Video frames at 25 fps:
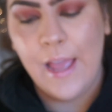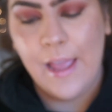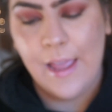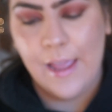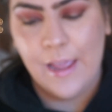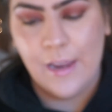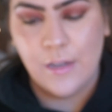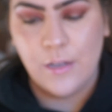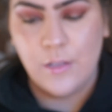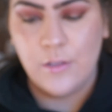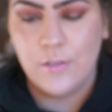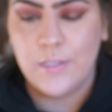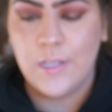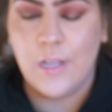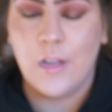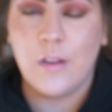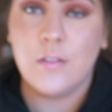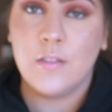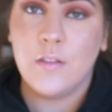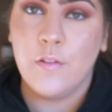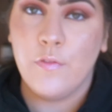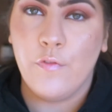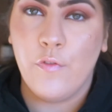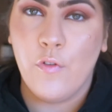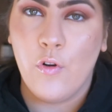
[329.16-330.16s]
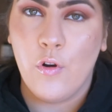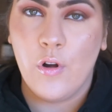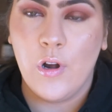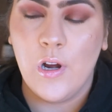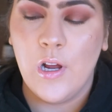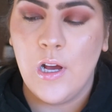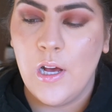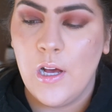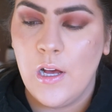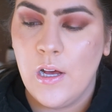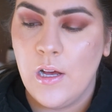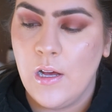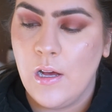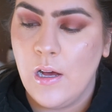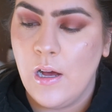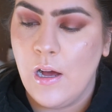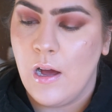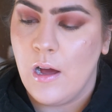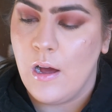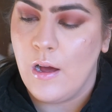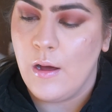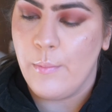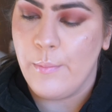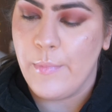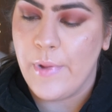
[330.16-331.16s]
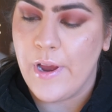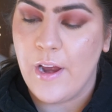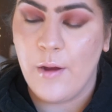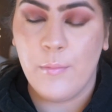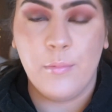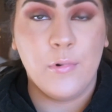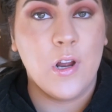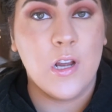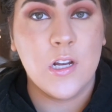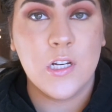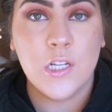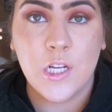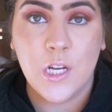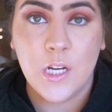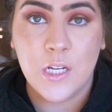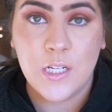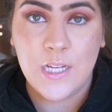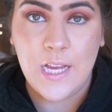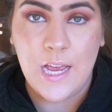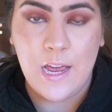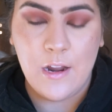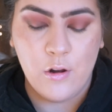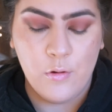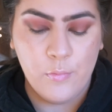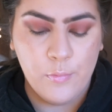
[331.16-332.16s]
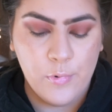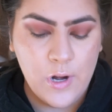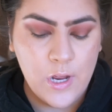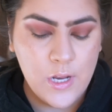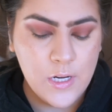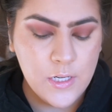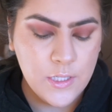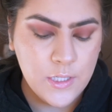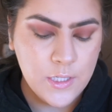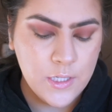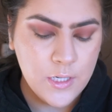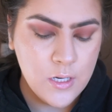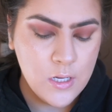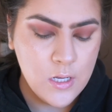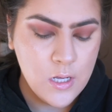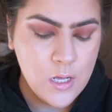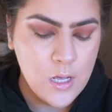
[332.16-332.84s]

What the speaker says: and using our Sephora airbrush shadow brush